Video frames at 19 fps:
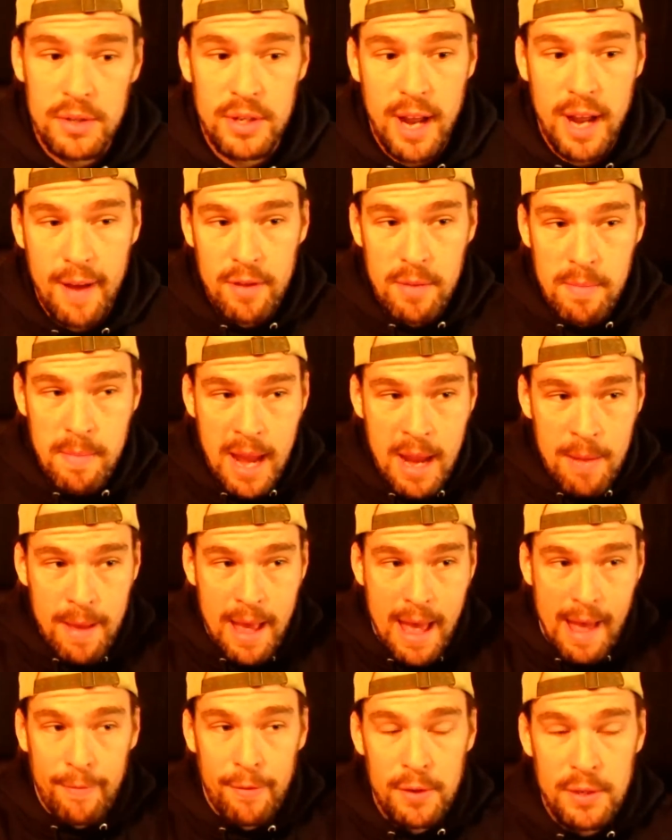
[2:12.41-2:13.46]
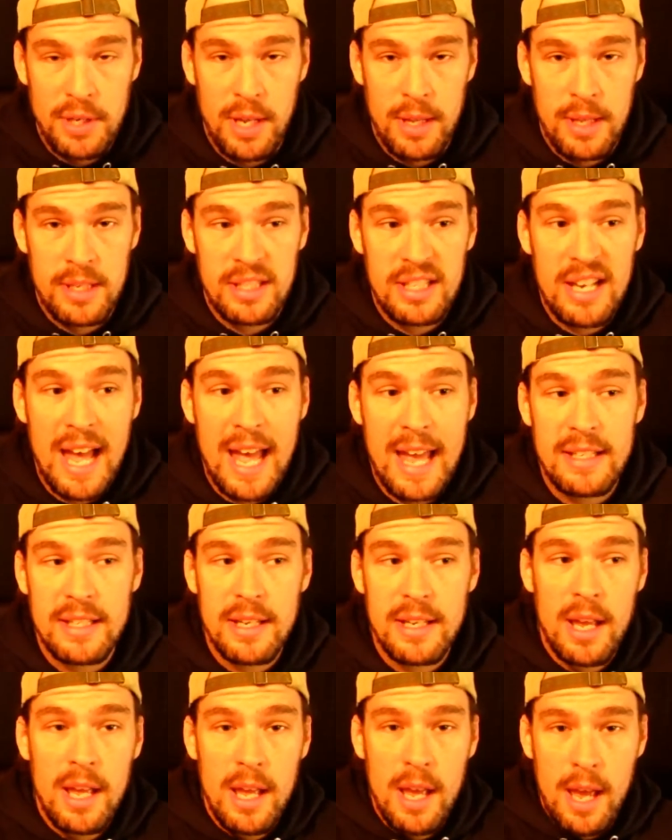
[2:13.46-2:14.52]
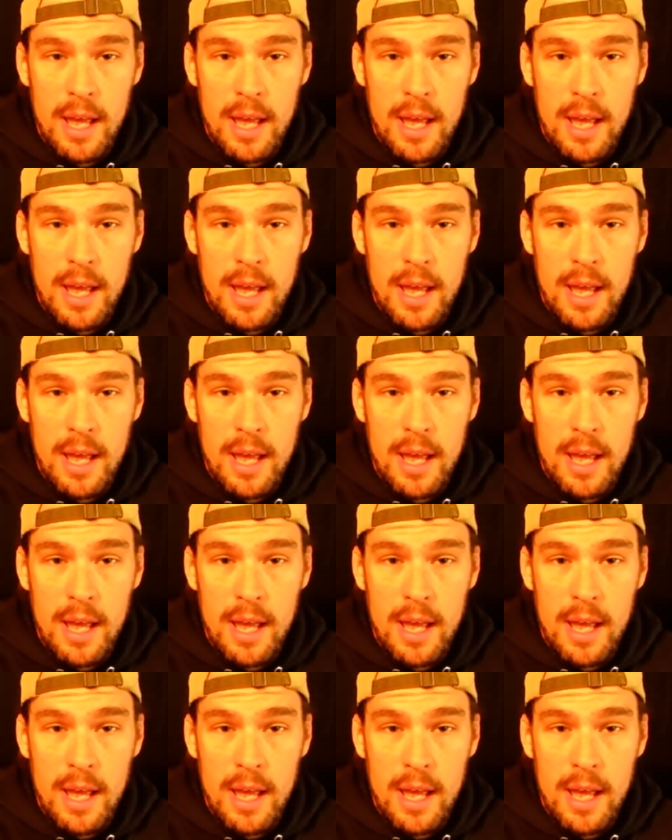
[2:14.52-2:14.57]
So you have the main baffles on the sides,